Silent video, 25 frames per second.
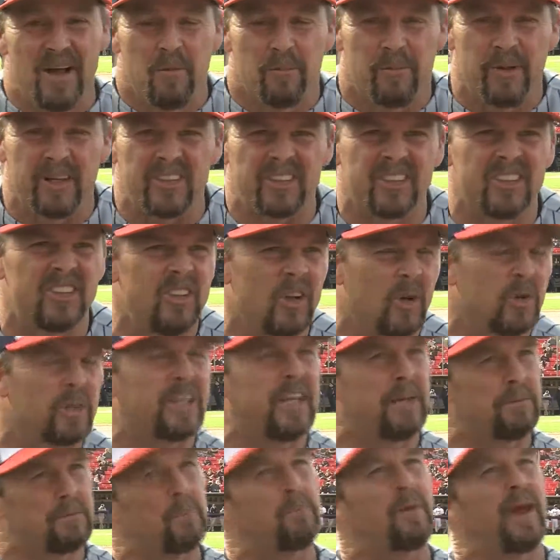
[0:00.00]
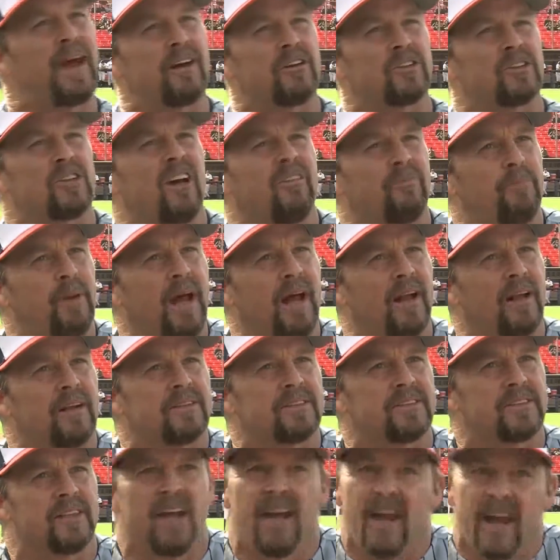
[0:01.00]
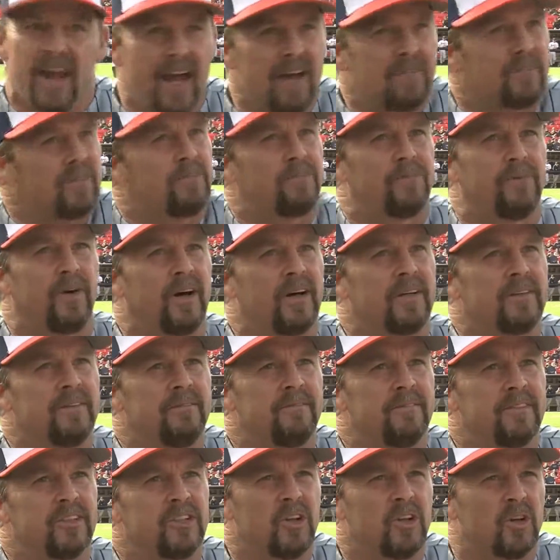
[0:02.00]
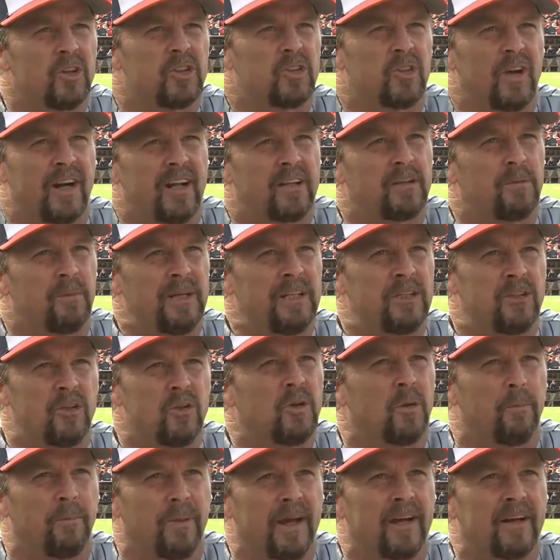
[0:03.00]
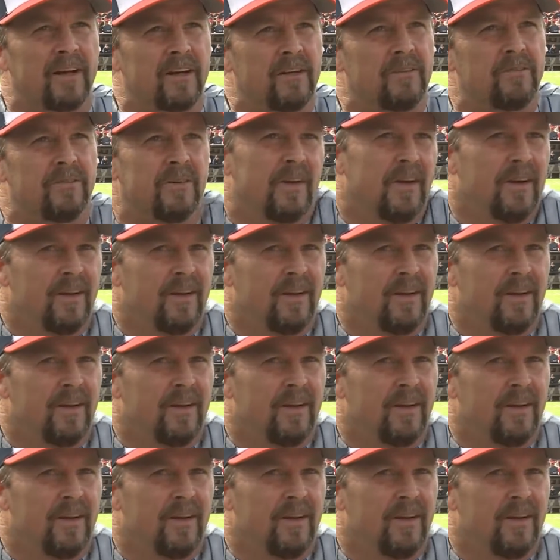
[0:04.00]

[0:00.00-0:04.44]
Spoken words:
But, to keep the batters off balance, having fun, try not to be too competitive.